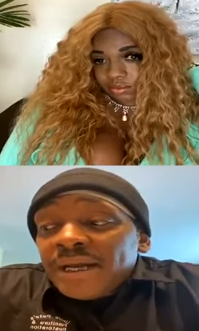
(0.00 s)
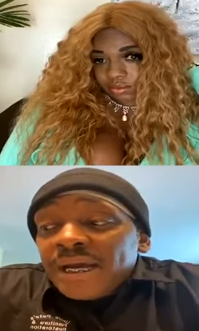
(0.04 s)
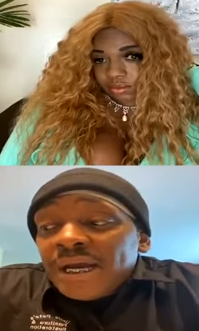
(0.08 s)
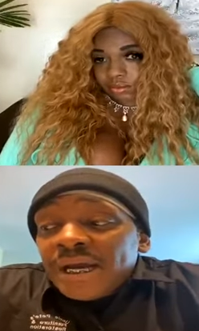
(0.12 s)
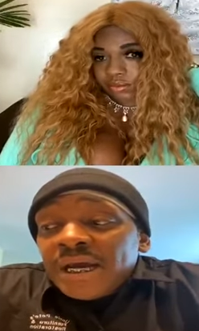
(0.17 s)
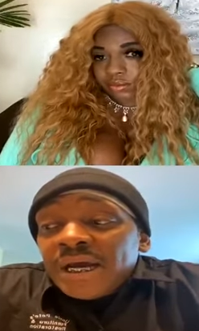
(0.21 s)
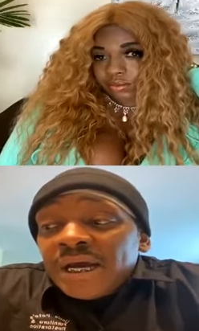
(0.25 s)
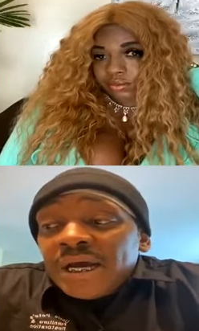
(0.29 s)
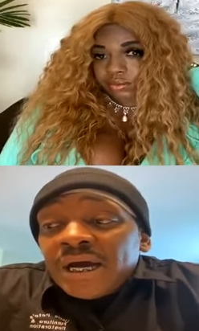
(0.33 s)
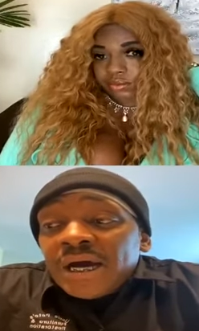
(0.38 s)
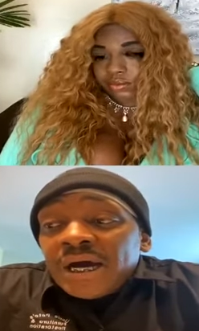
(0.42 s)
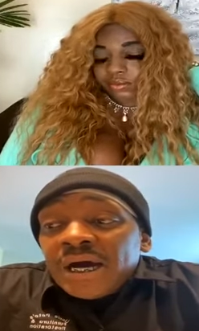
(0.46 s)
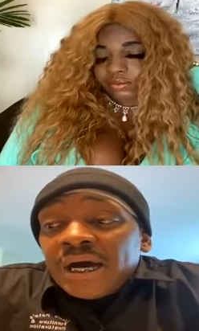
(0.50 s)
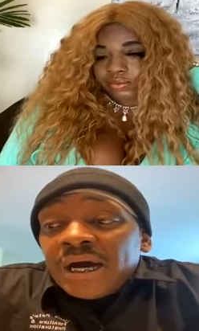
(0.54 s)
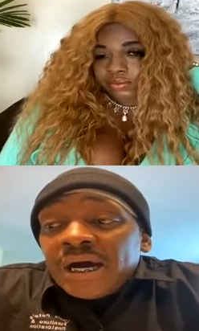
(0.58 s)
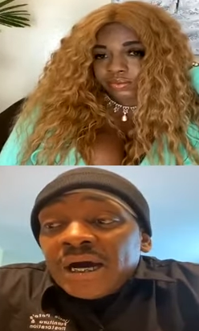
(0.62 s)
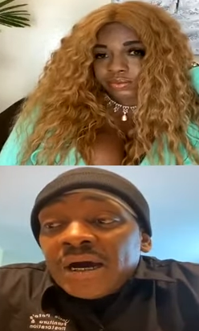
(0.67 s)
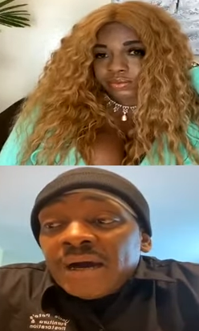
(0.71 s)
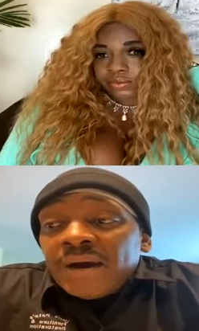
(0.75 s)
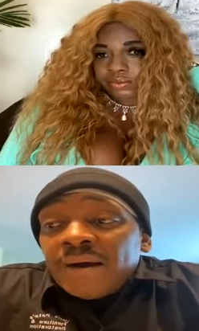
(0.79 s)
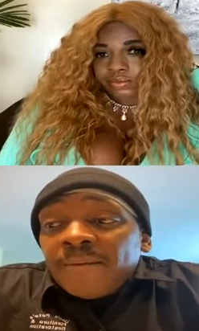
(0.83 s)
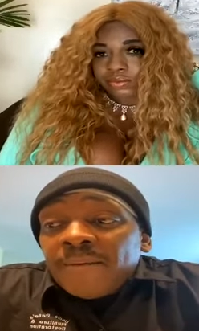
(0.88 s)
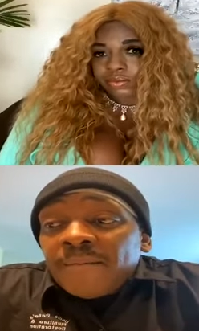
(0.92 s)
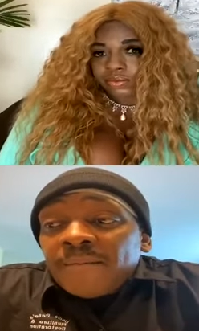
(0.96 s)

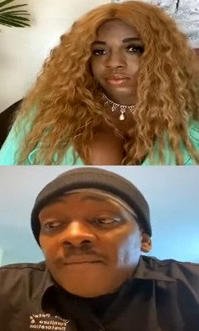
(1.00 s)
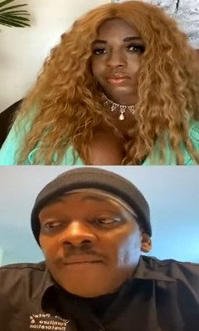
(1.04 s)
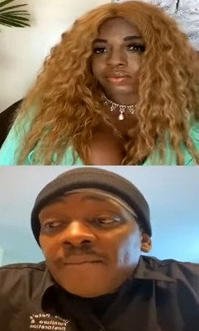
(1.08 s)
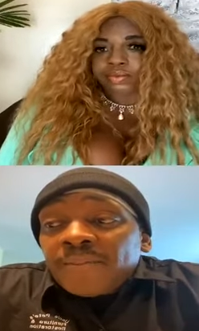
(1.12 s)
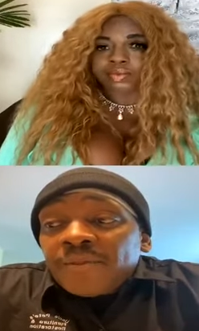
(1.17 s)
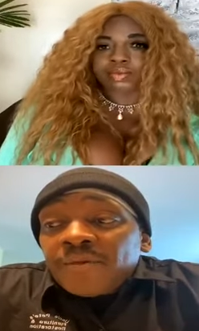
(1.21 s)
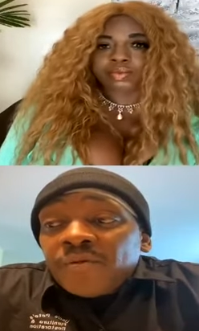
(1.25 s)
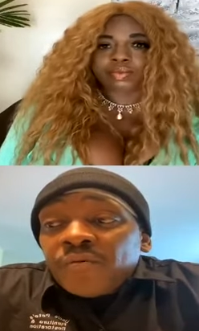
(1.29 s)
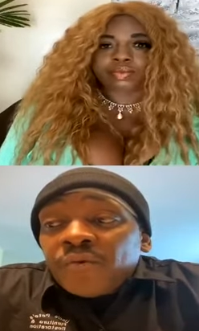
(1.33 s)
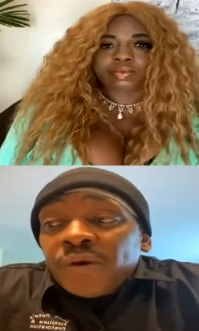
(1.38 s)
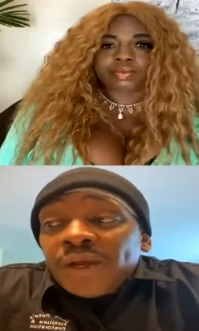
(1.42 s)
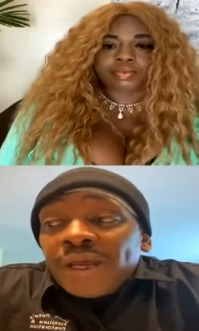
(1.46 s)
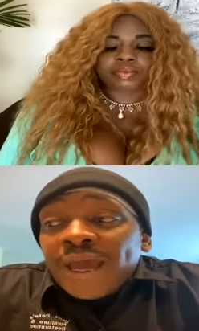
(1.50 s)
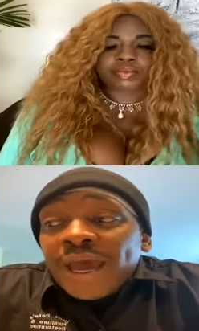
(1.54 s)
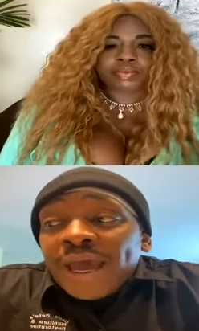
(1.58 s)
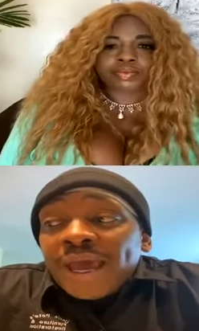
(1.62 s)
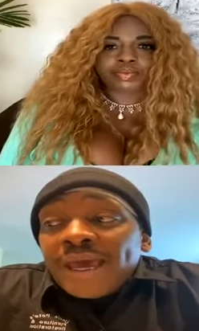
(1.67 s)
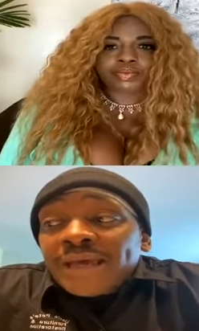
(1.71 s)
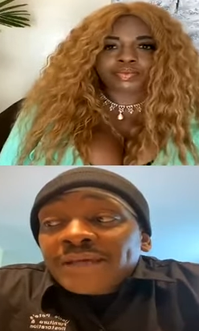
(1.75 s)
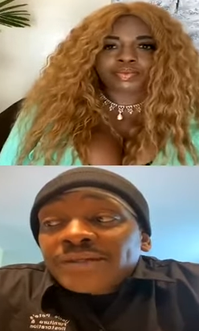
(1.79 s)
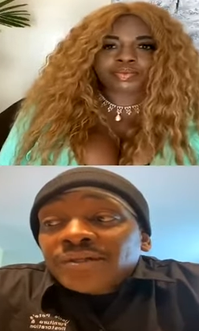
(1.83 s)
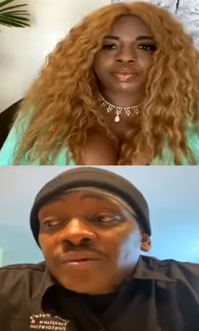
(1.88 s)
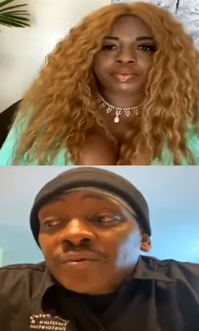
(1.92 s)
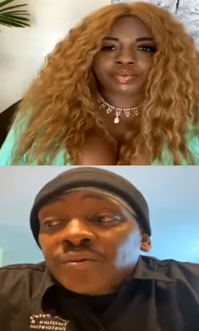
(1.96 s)
Speaker 1: um, we
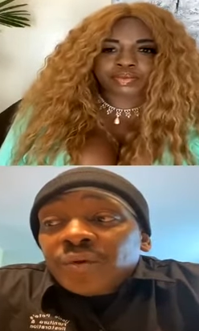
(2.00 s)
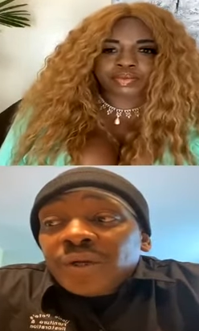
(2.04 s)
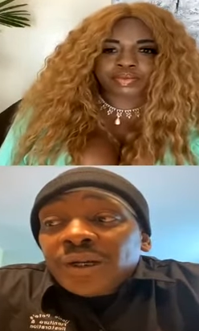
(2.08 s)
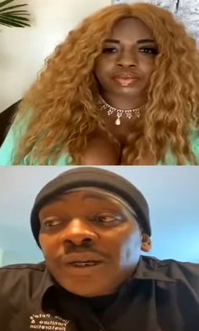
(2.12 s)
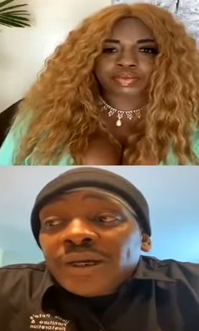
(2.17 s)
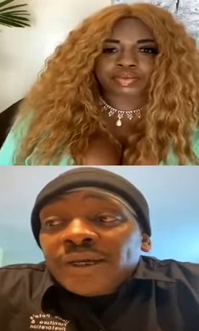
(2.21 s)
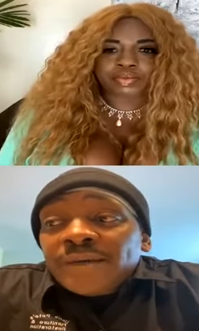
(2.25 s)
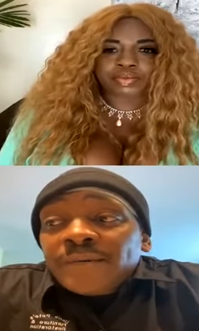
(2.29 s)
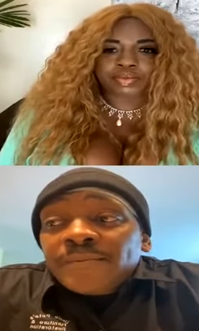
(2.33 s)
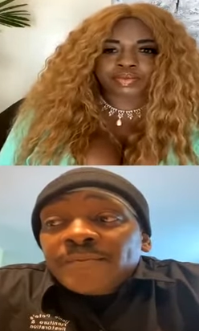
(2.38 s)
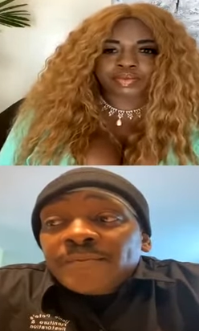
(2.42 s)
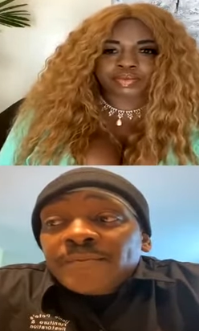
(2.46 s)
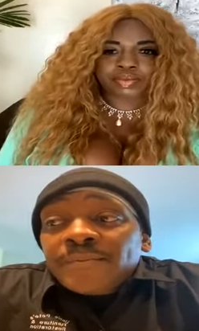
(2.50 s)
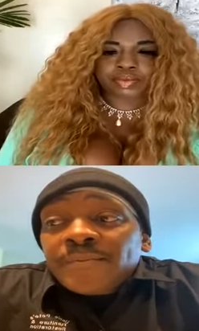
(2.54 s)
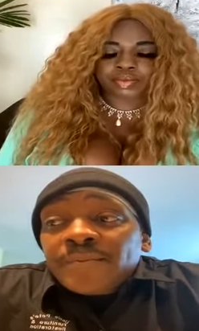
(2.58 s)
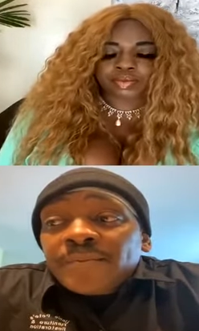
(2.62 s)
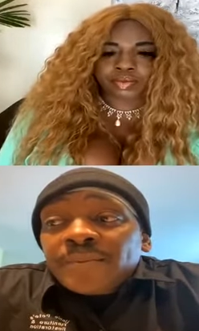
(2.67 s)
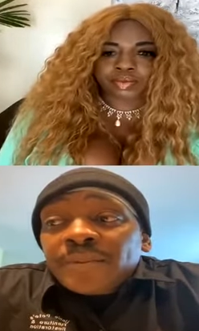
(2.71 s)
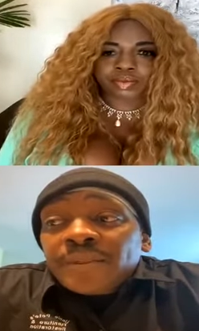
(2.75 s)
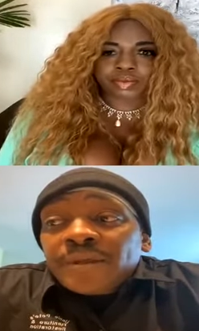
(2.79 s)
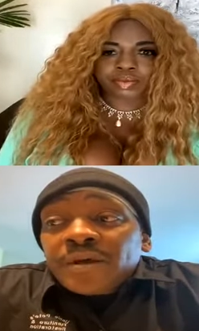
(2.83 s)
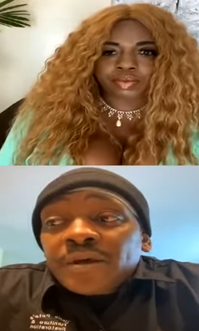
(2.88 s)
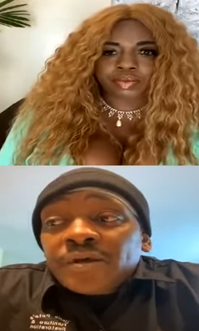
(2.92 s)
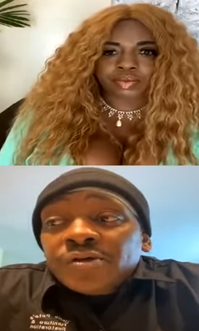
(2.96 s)
actually
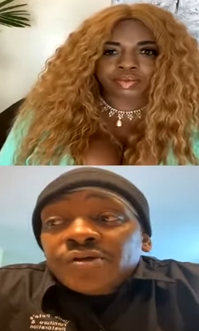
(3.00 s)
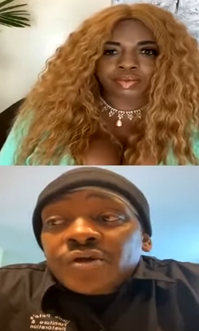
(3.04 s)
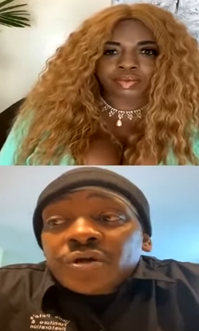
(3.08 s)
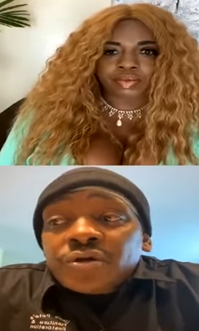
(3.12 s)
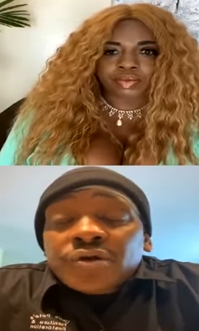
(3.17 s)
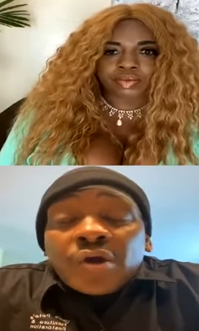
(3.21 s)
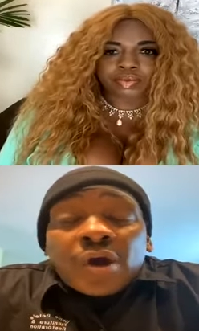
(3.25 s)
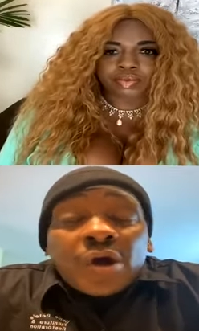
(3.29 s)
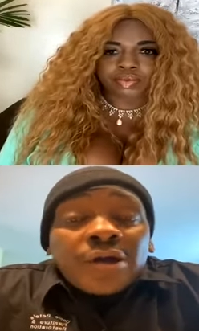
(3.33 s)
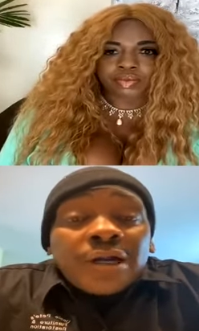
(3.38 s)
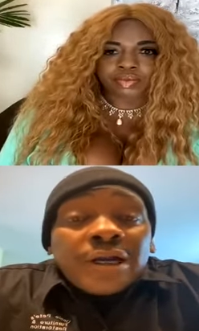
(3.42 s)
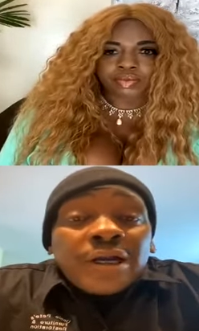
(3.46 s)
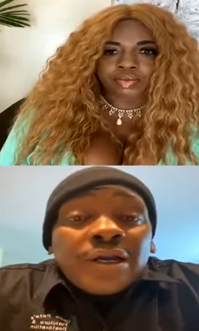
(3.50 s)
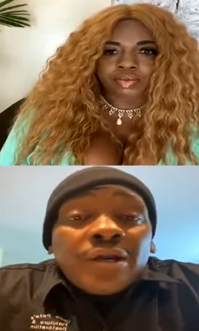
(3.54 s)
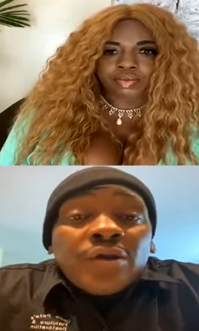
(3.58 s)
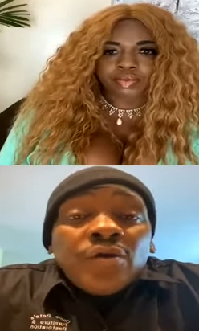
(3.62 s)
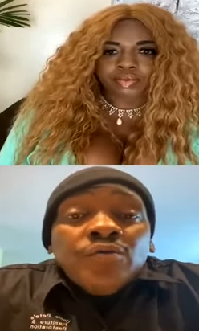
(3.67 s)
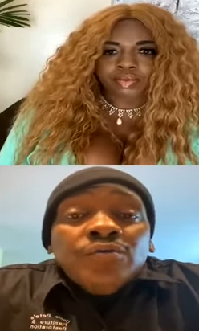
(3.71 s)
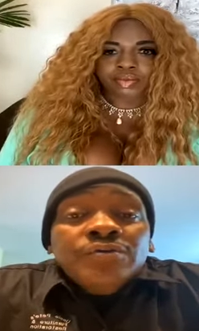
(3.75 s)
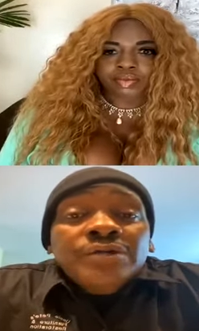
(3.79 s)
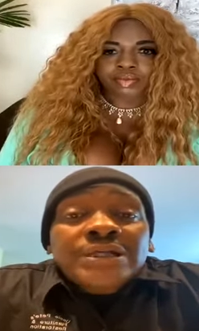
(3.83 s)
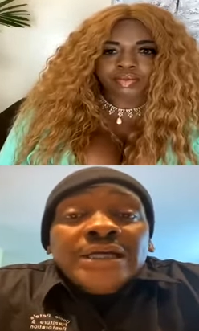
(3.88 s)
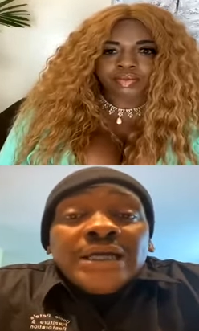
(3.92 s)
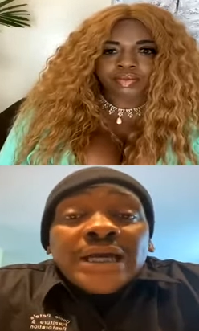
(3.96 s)
started
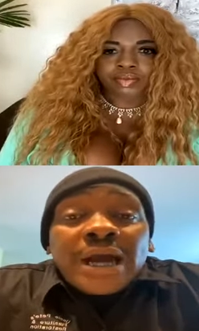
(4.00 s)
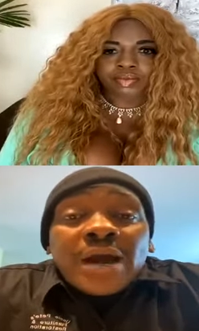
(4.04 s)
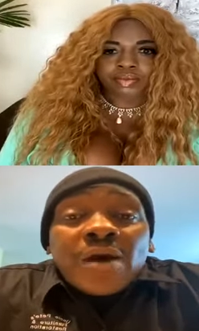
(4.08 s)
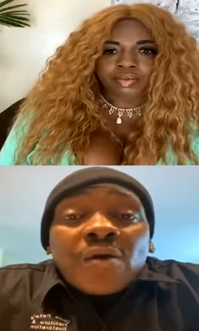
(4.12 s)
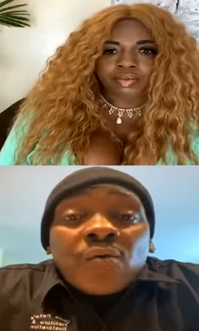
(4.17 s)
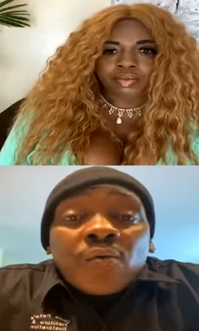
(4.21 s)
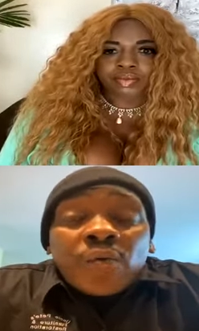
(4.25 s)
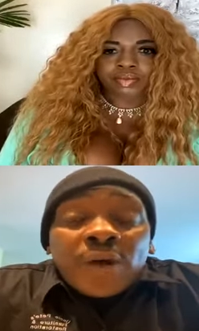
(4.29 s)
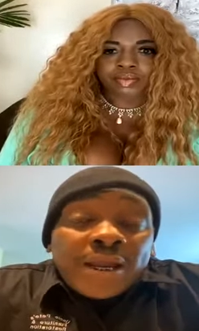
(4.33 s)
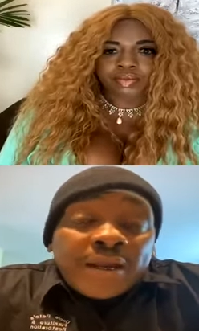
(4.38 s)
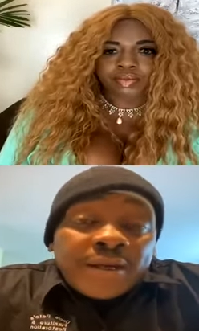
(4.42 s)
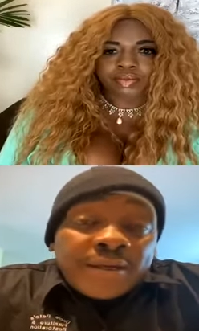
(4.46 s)
losing our way.